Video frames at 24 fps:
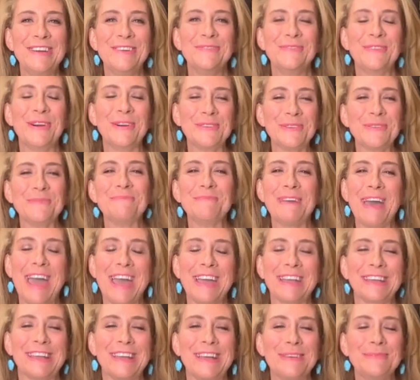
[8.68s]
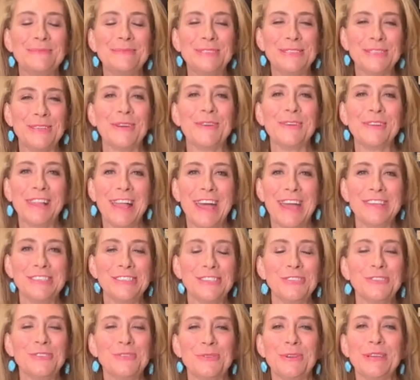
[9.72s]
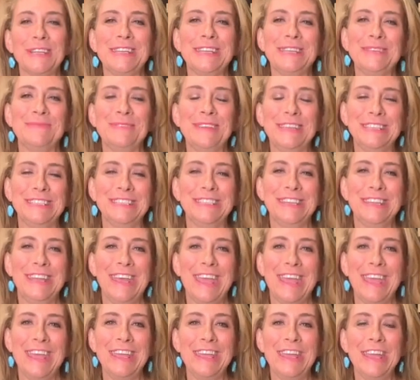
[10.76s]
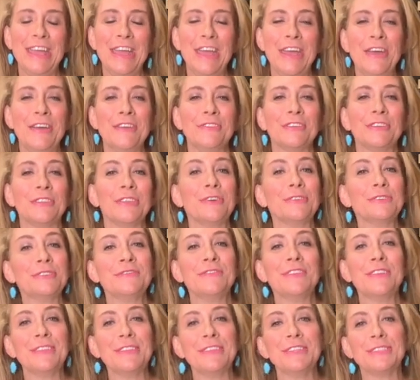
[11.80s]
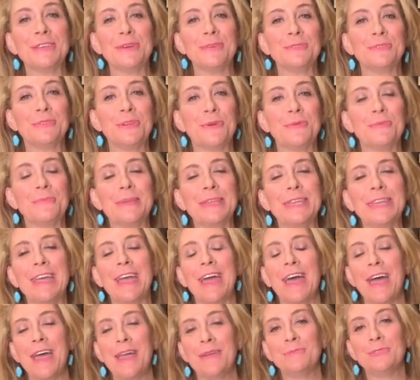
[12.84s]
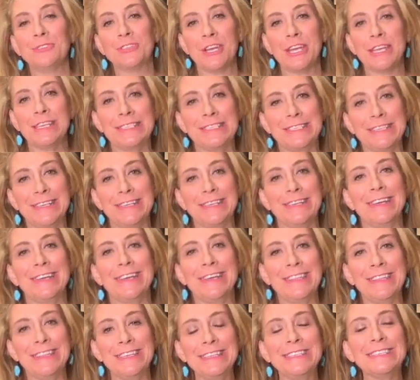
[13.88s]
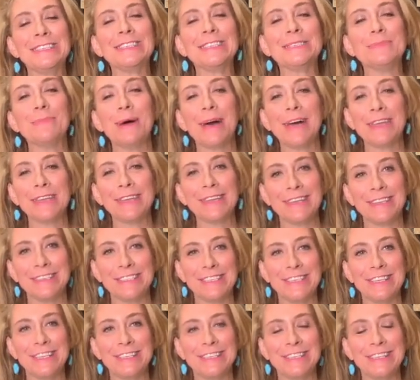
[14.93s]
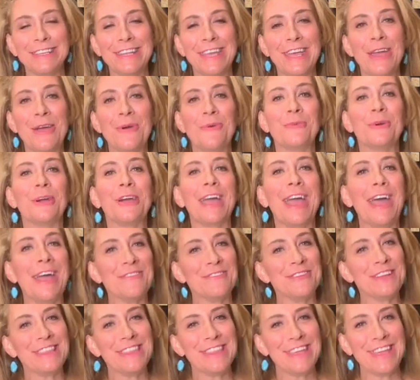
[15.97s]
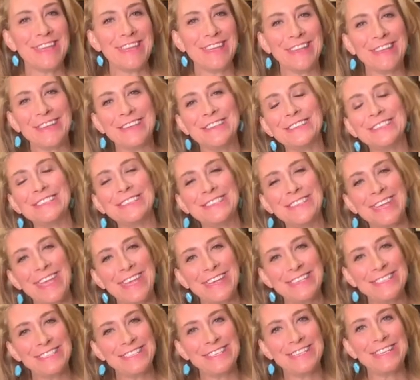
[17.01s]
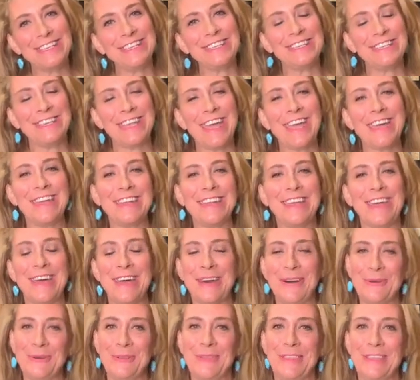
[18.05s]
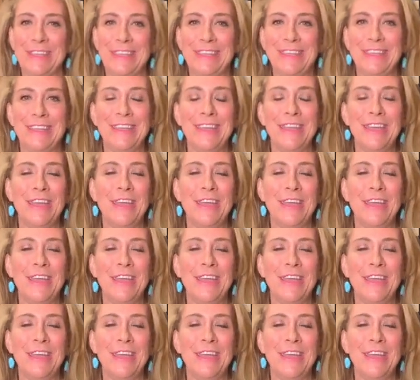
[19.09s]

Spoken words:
welcome back. I'm so glad you're joining me today. For those of you that don't know me, I'm Tracy, and this is my kitchen, where everything is tasty yet healthy.